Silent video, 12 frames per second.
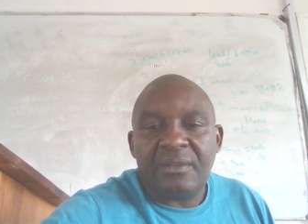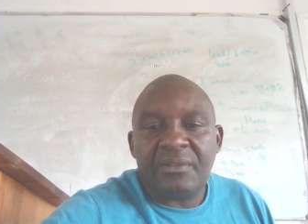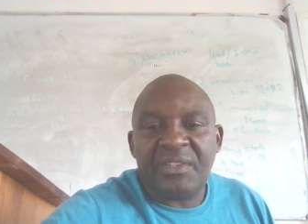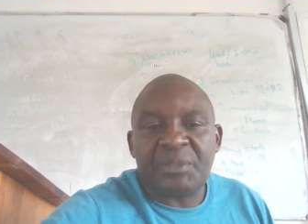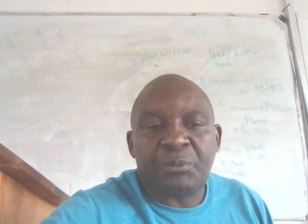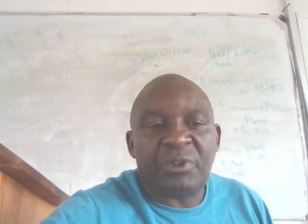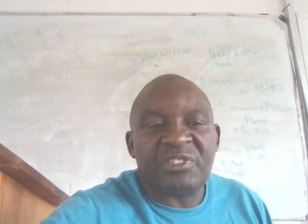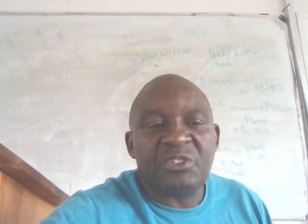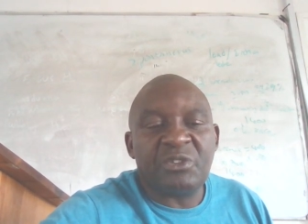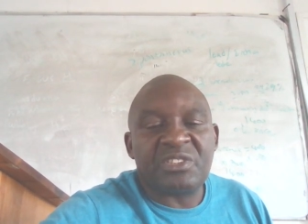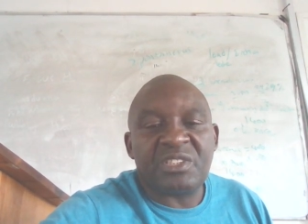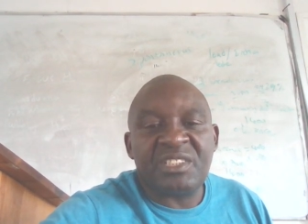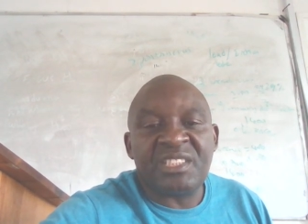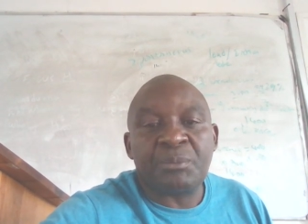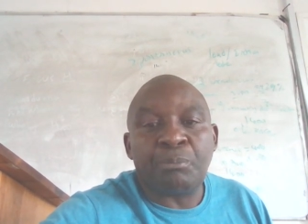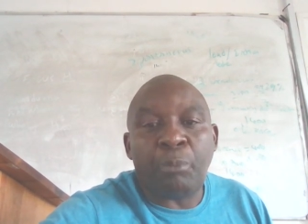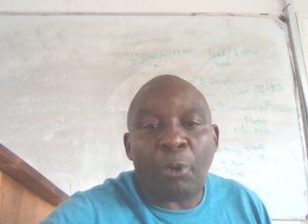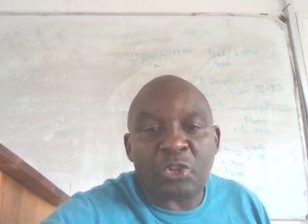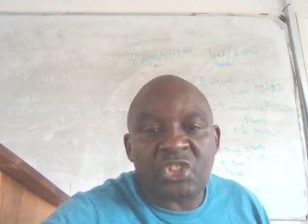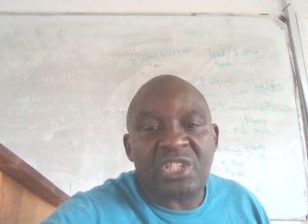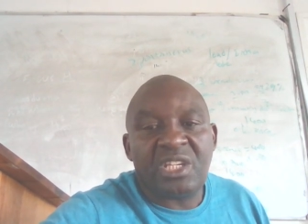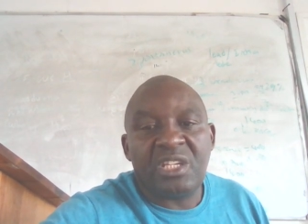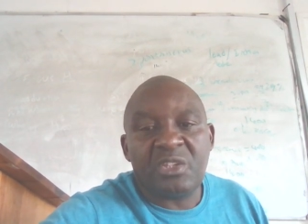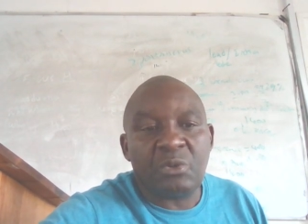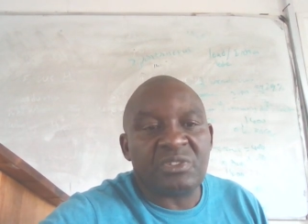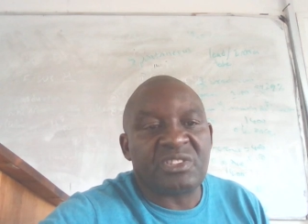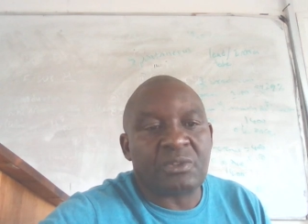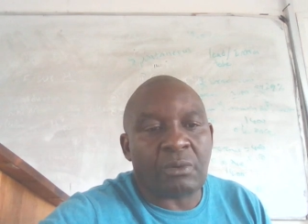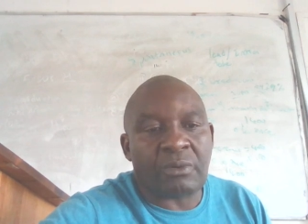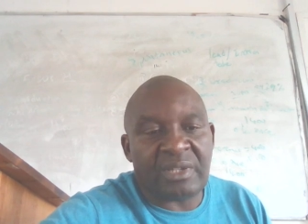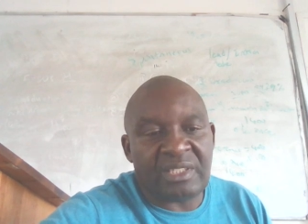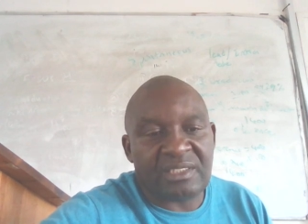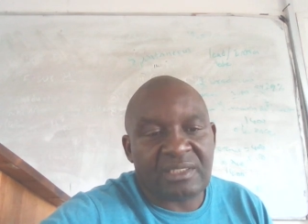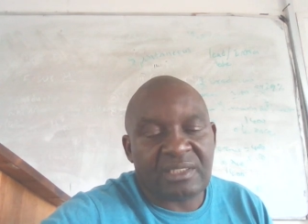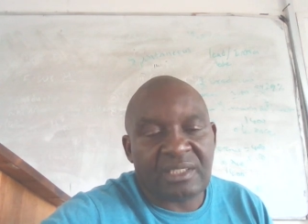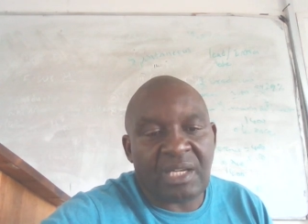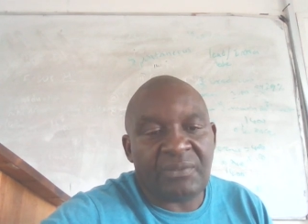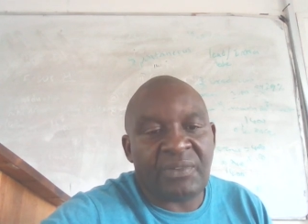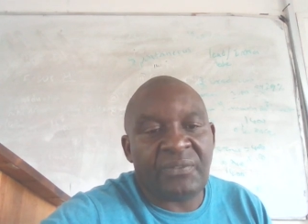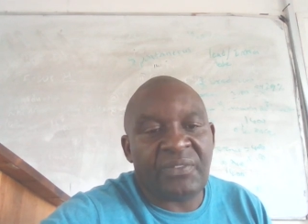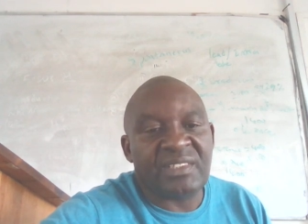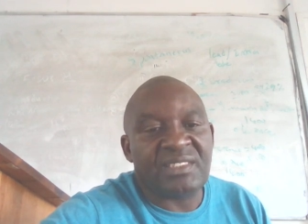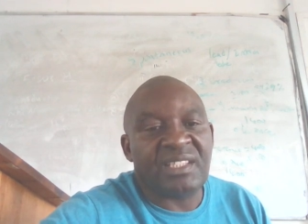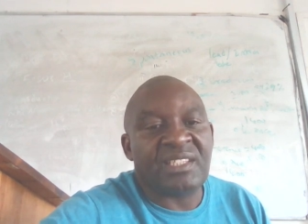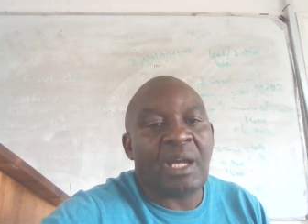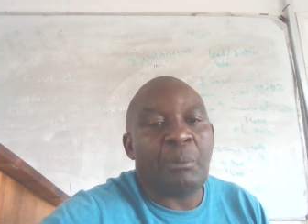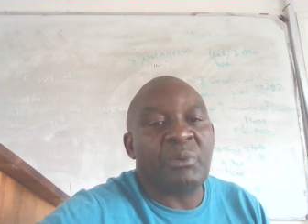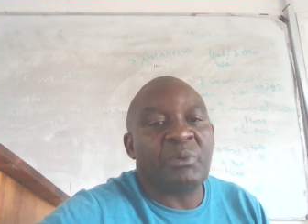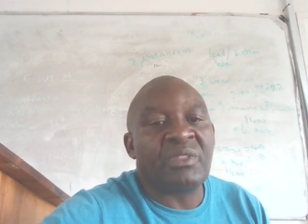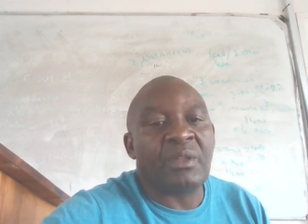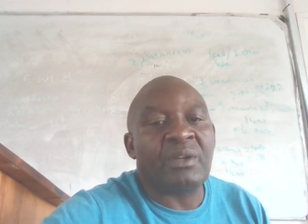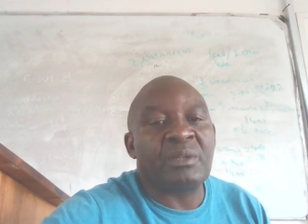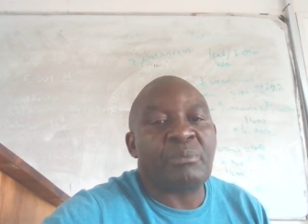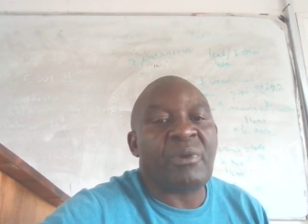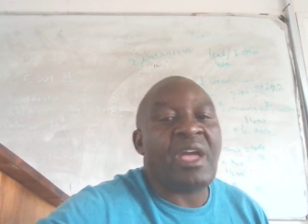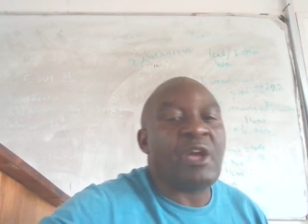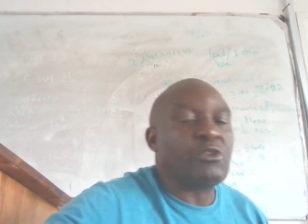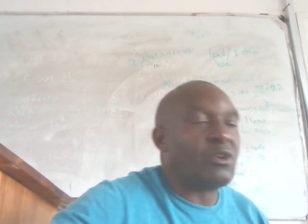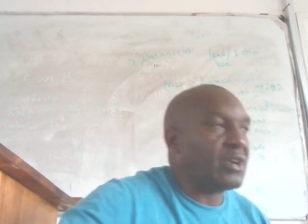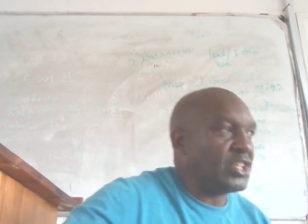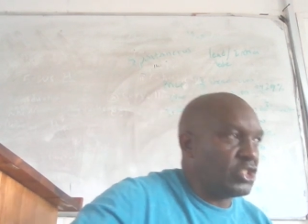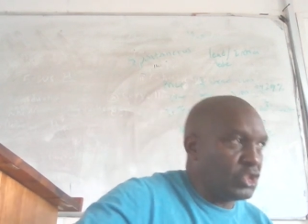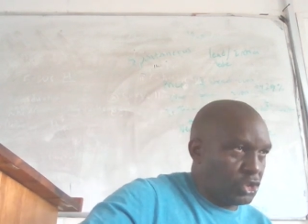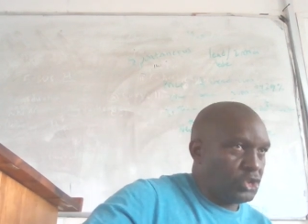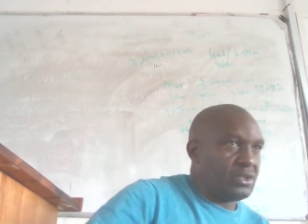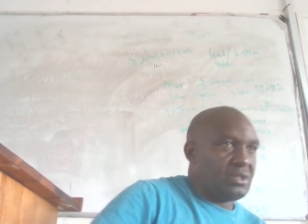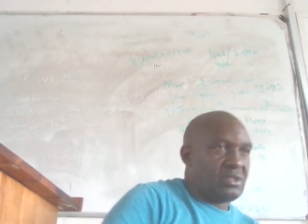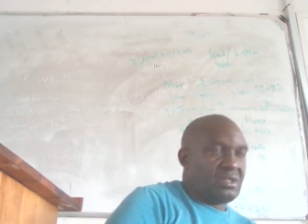the sport news stories cover events that happen without prior knowledge